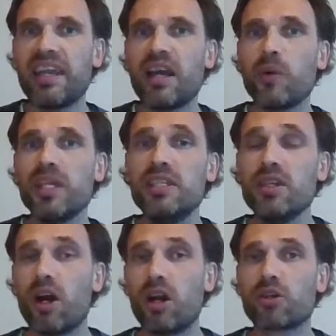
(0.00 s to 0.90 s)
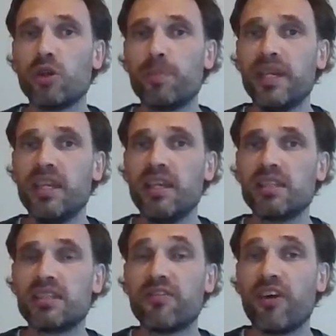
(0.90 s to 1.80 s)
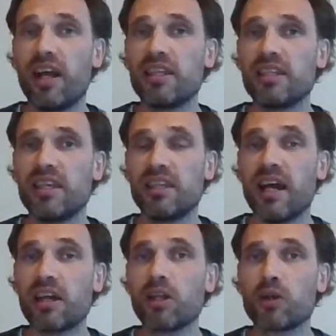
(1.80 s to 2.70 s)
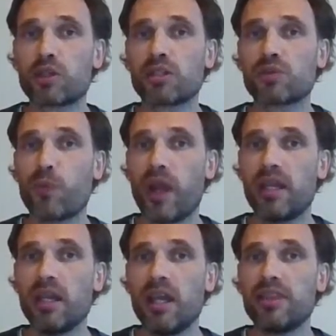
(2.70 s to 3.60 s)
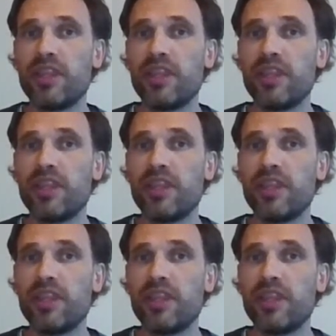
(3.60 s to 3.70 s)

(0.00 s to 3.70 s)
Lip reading: Now, ETR could be defined in an analogous way,